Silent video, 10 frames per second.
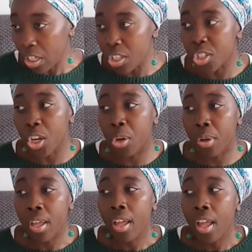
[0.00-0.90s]
So
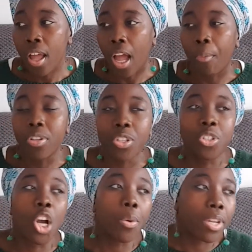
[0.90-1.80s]
I wasn't
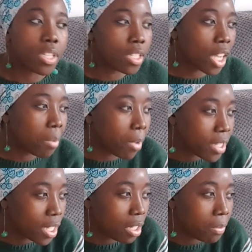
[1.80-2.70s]
going to sign
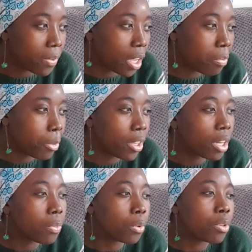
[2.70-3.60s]
myself up, but then I
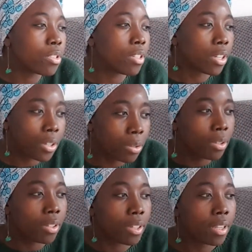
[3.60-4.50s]
thought, no,
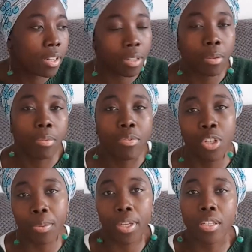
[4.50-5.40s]
you know, do
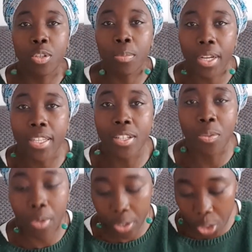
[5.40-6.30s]
it. You might as
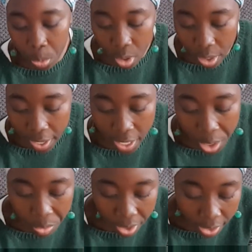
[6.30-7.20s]
well. You are a
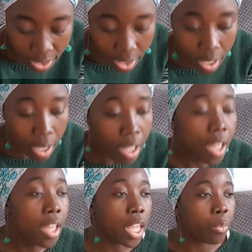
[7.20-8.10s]
creator.
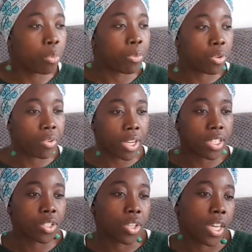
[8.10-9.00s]
It would be great
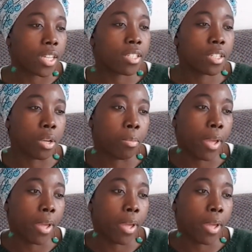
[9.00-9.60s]
to get some